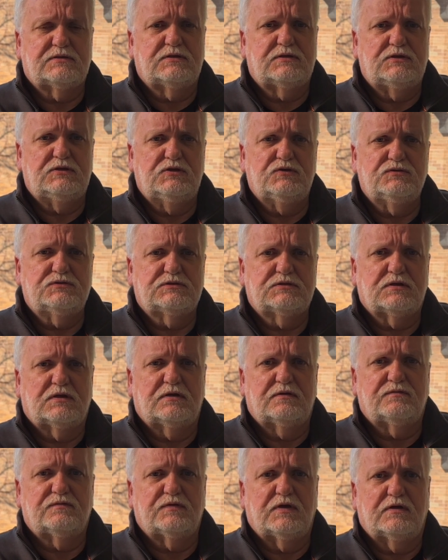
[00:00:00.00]
the use
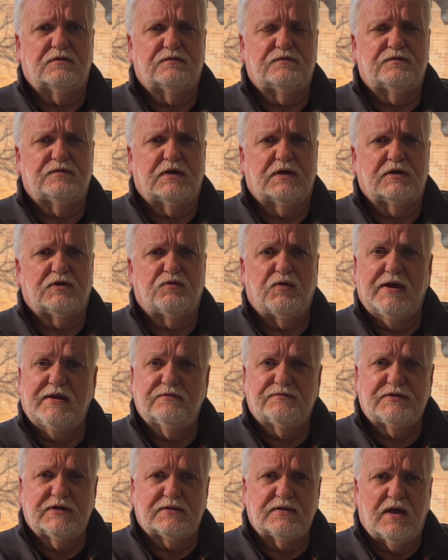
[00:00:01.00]
of
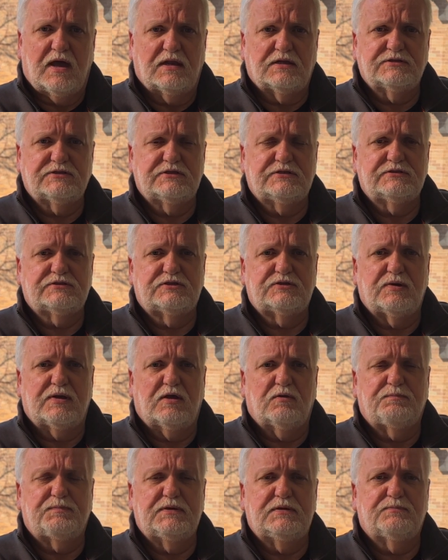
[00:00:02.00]
creative technologies to
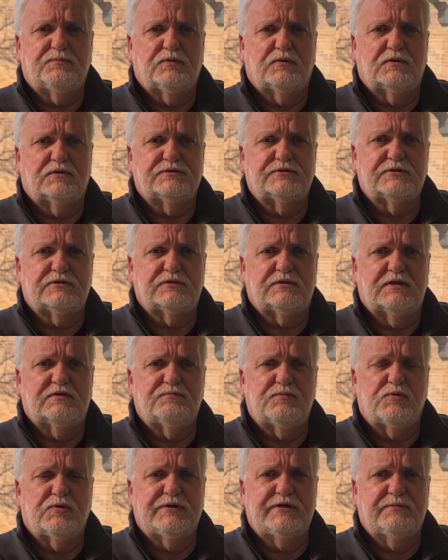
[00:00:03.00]
help people to live
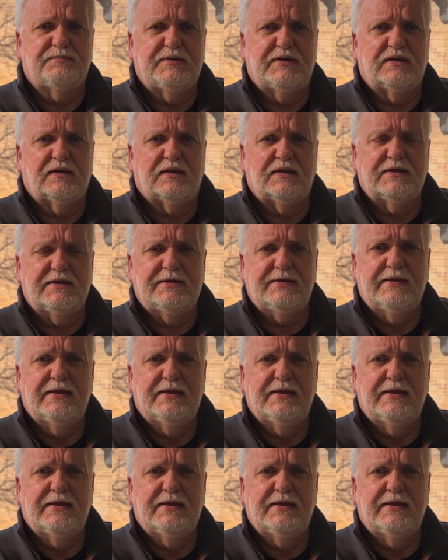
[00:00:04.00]
more independently.